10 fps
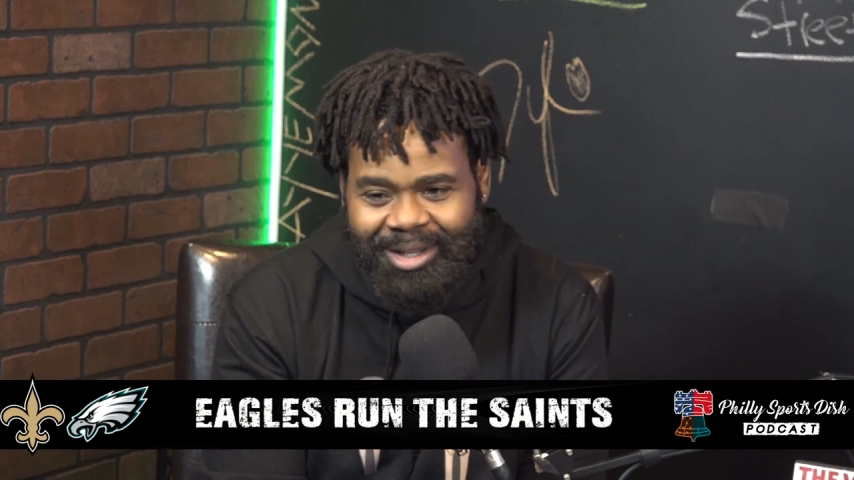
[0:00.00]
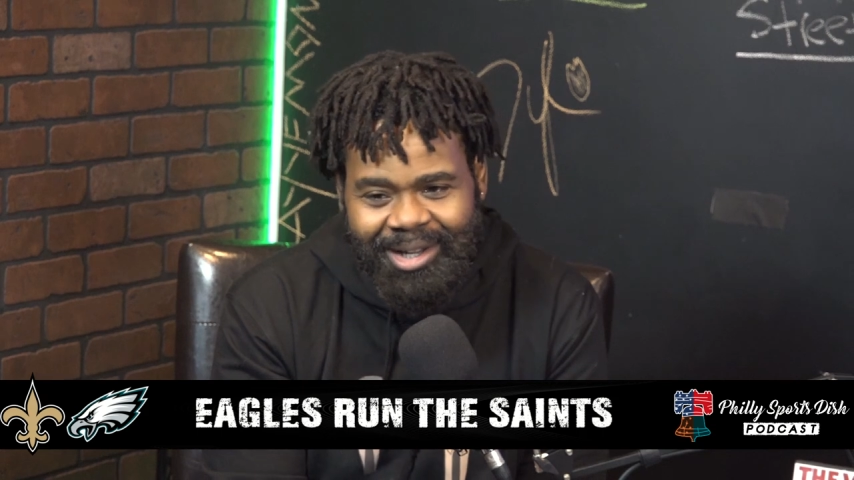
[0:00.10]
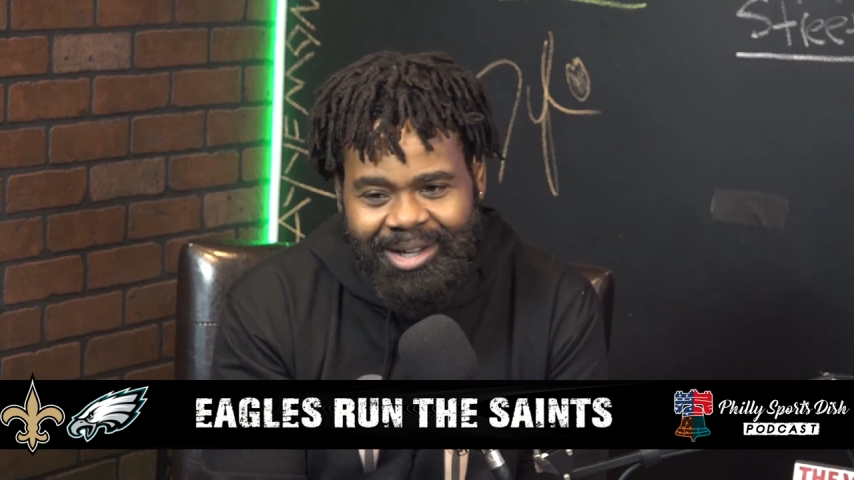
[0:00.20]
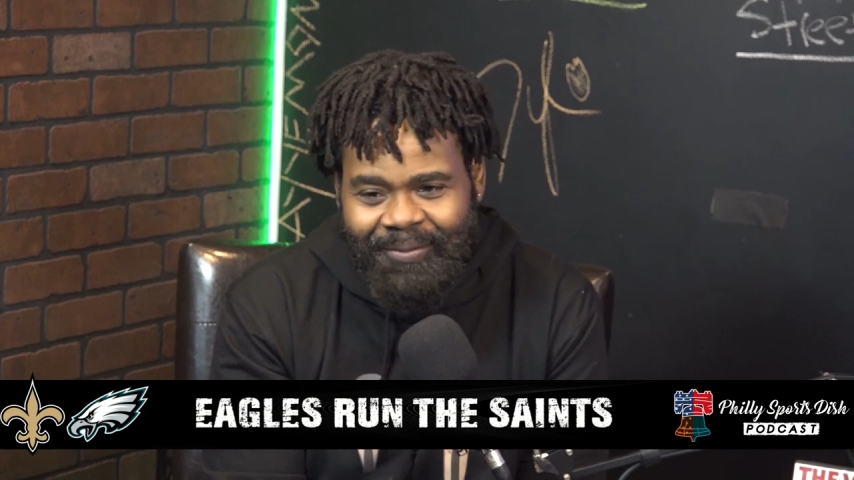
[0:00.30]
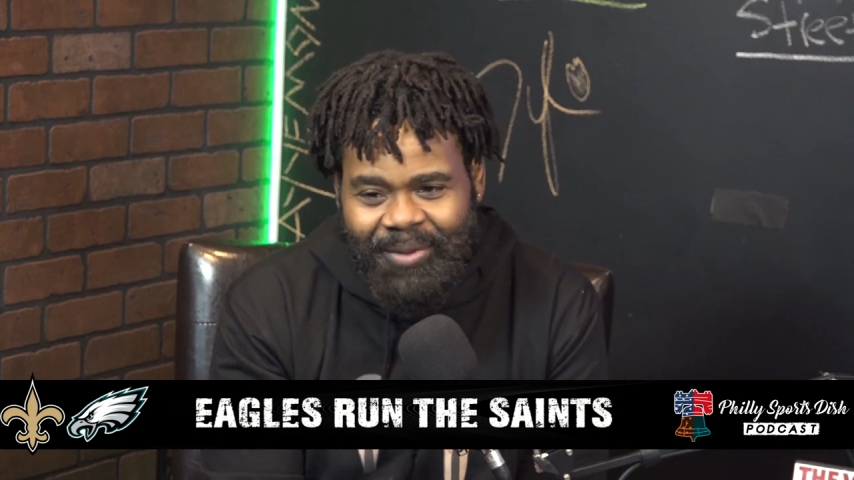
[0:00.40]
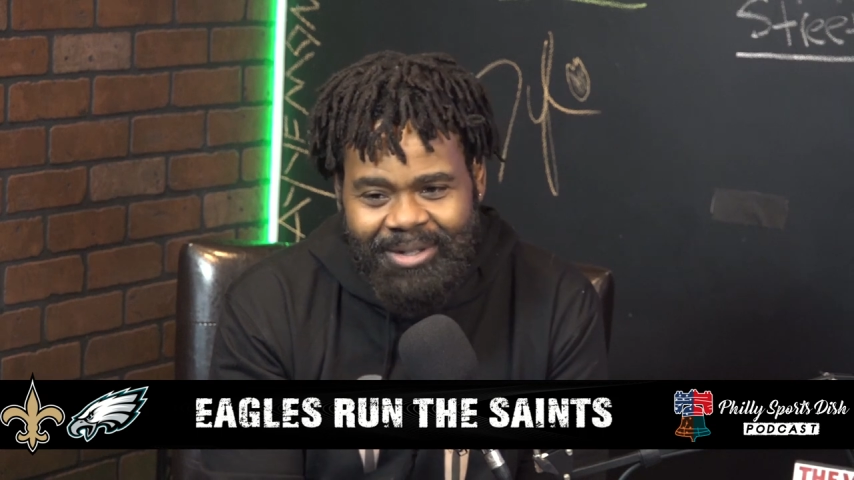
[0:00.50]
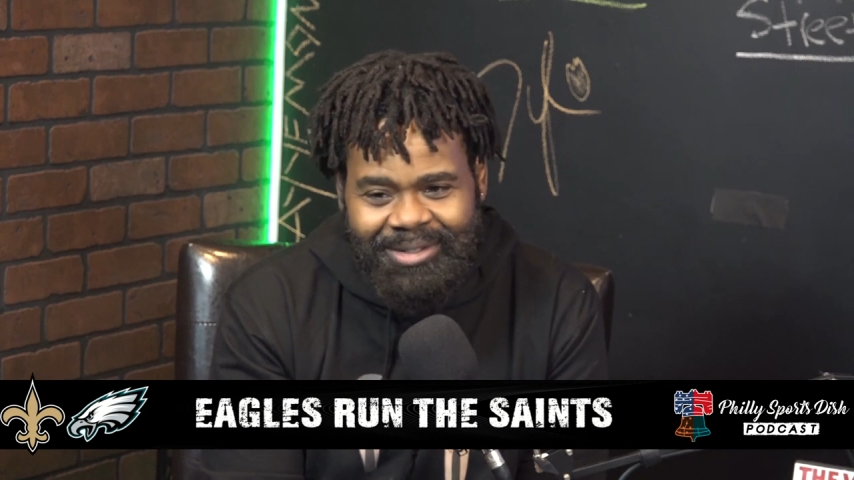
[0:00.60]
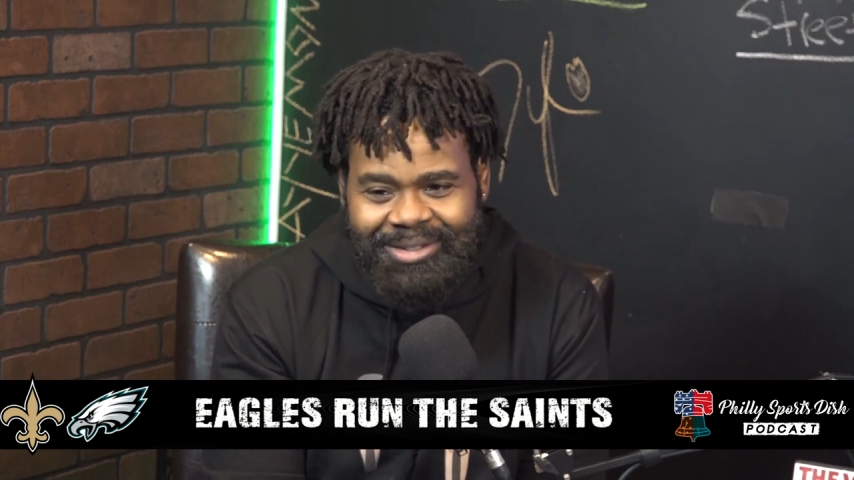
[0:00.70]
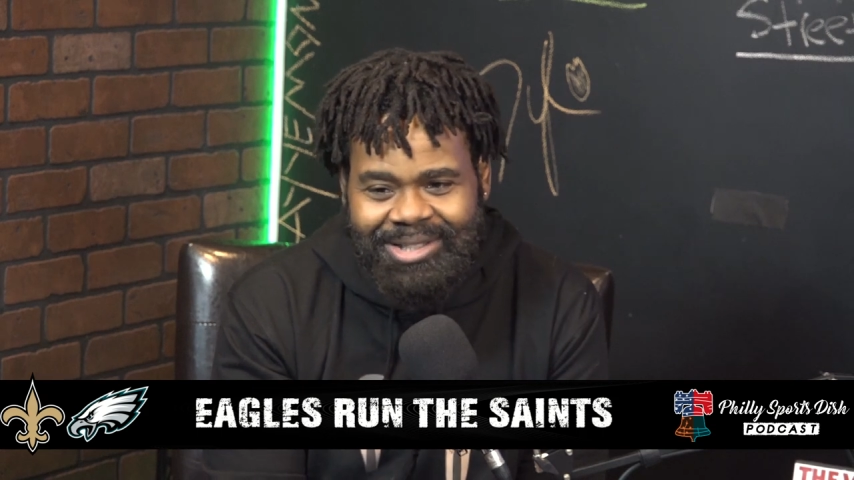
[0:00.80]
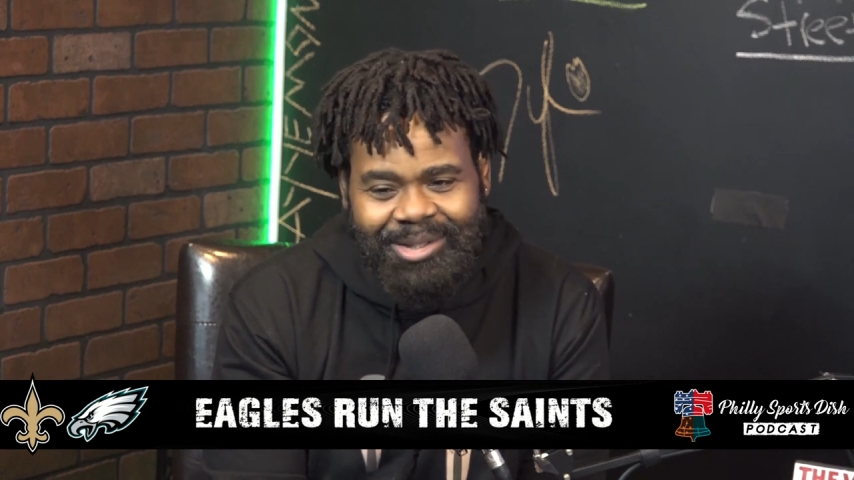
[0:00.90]

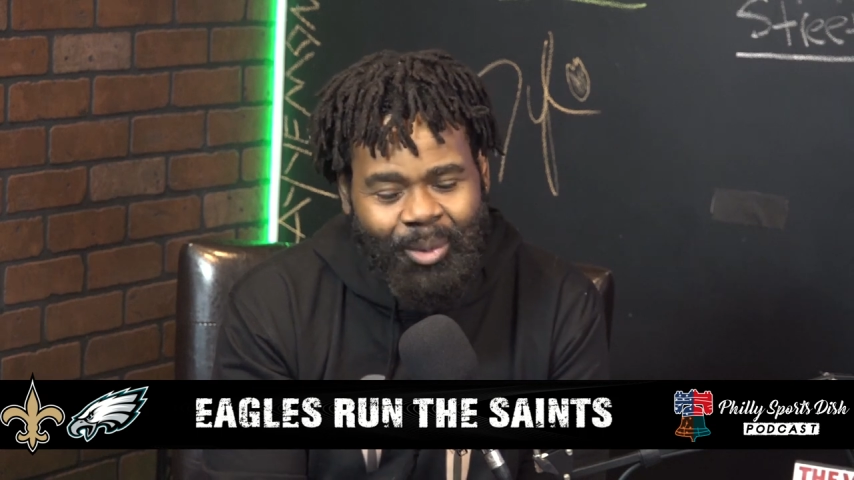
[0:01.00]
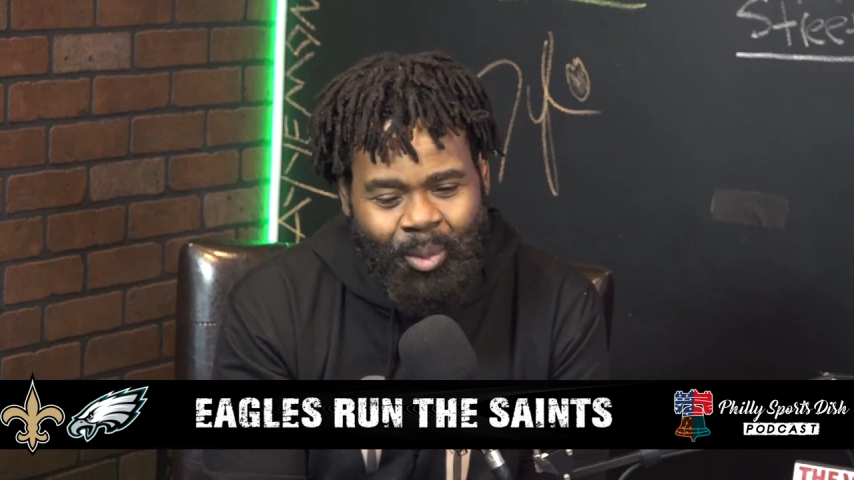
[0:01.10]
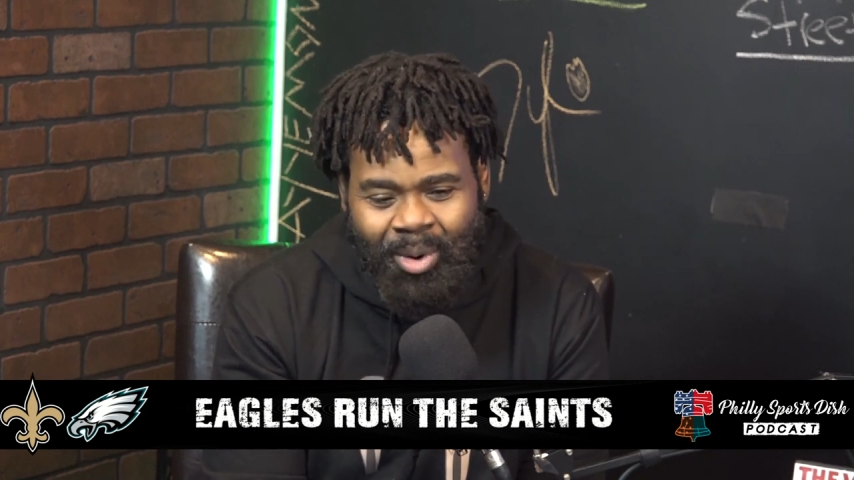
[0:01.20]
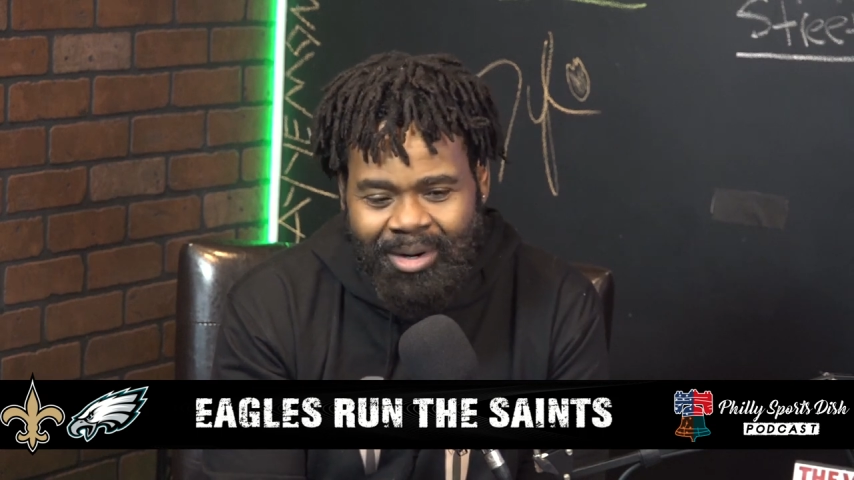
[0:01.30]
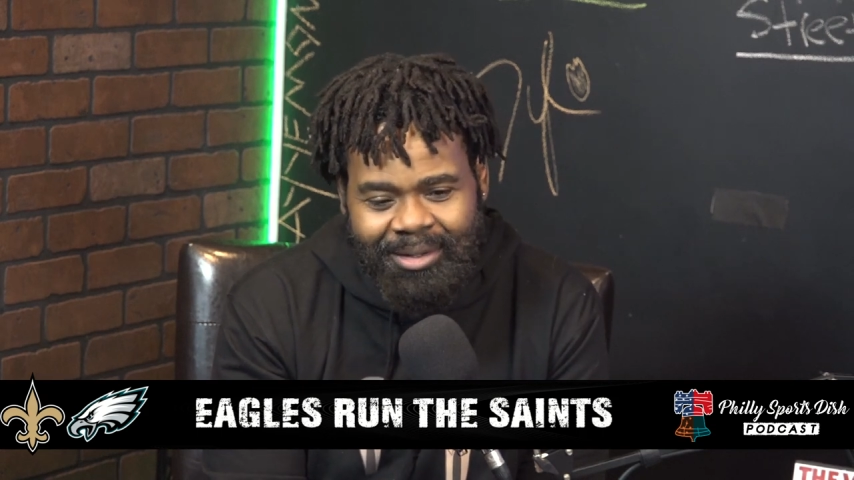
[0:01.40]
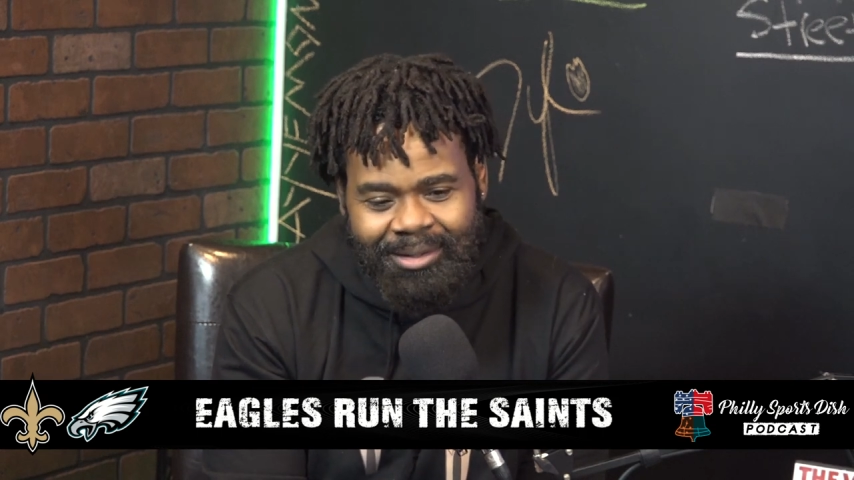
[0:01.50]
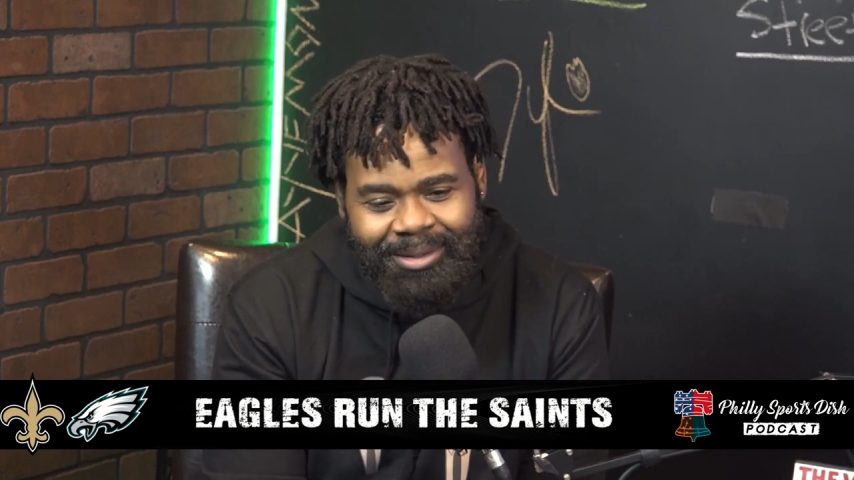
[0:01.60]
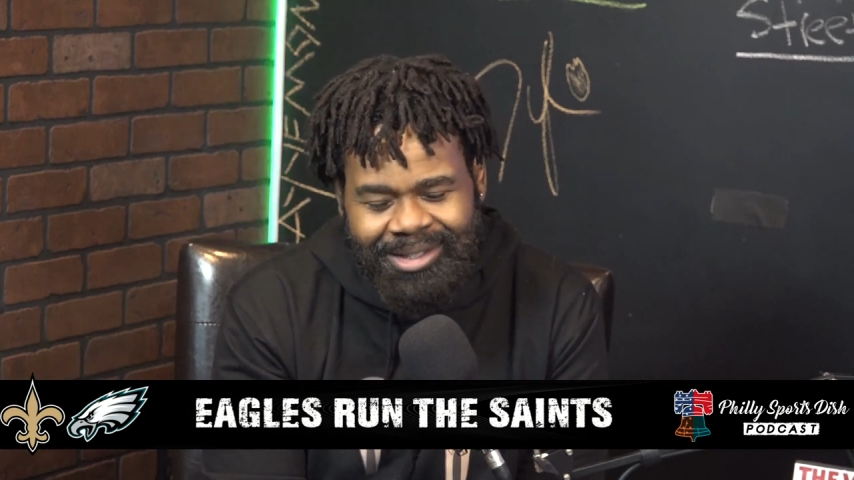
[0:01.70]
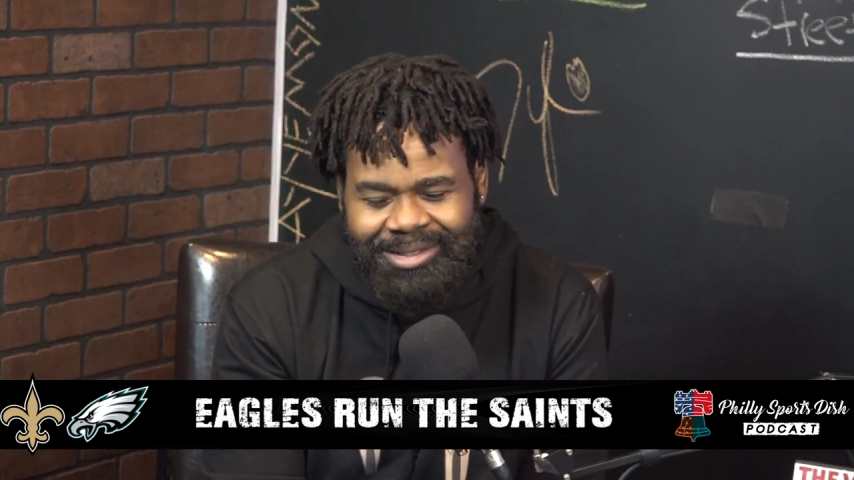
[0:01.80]
is the worst. Oh,